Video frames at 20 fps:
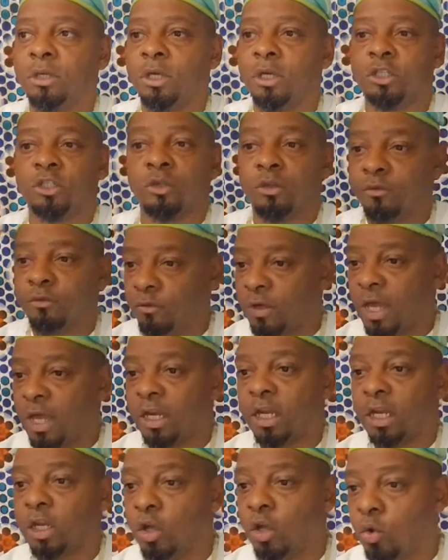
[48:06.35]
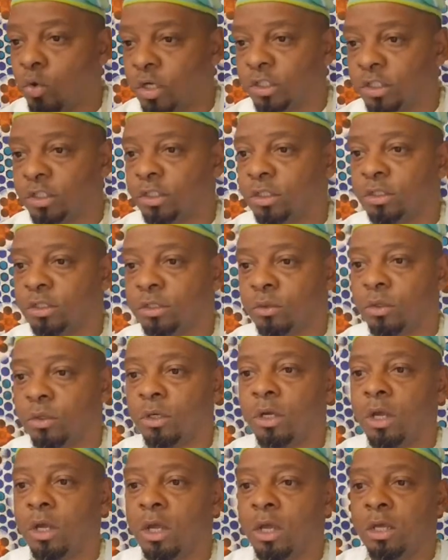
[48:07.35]
So if you've got any questions
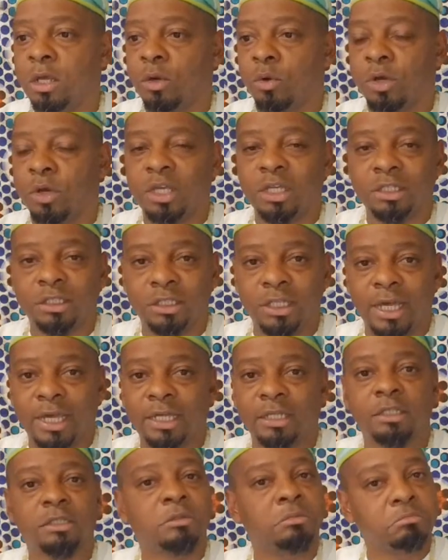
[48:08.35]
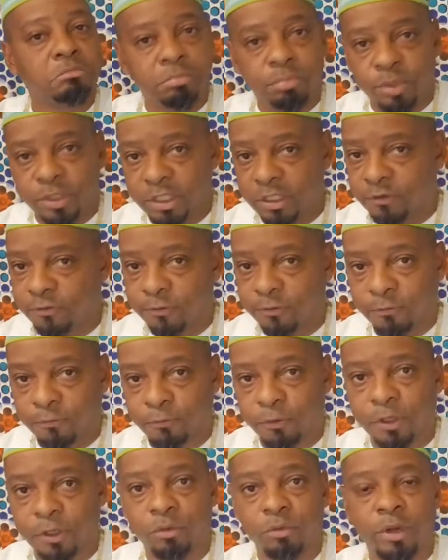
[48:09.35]
or insights, please feel
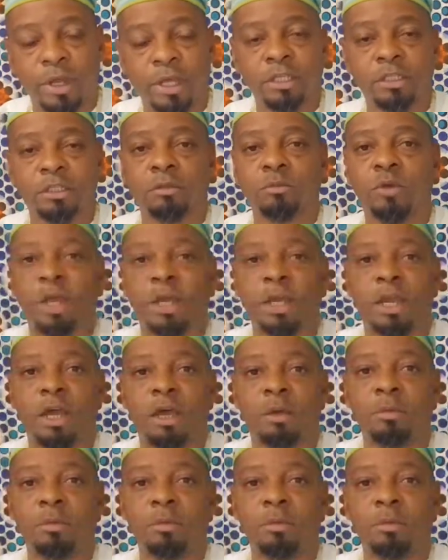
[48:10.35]
free to raise them right now.